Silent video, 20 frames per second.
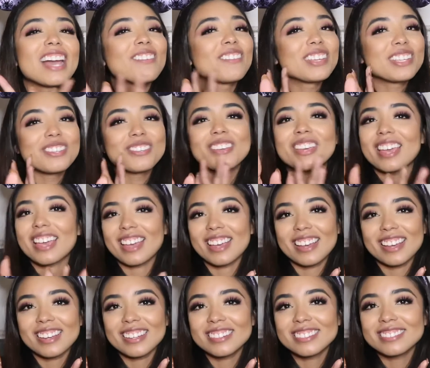I mean, you
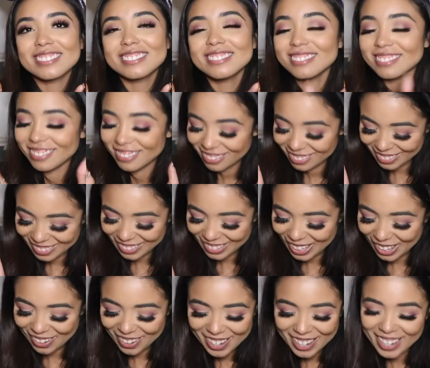can.
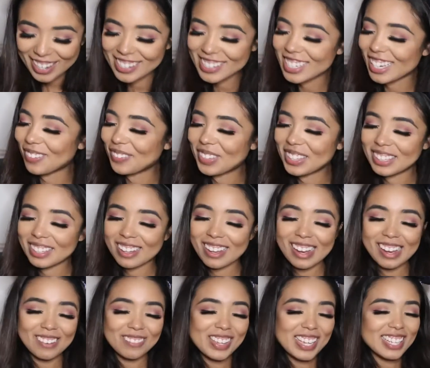Go ahead, tell me in the
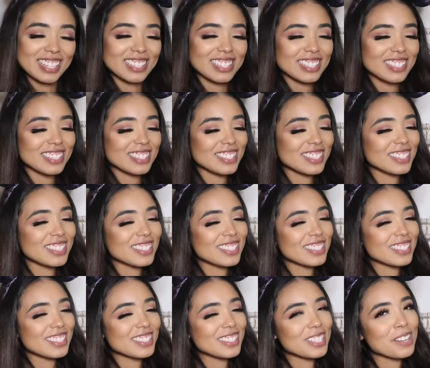comments.
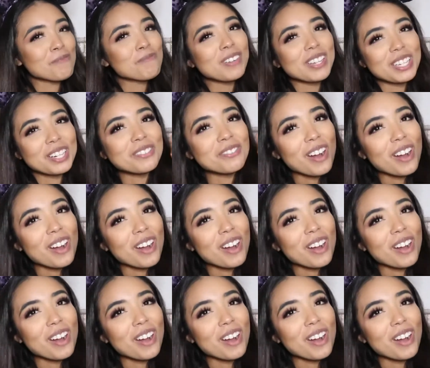But you're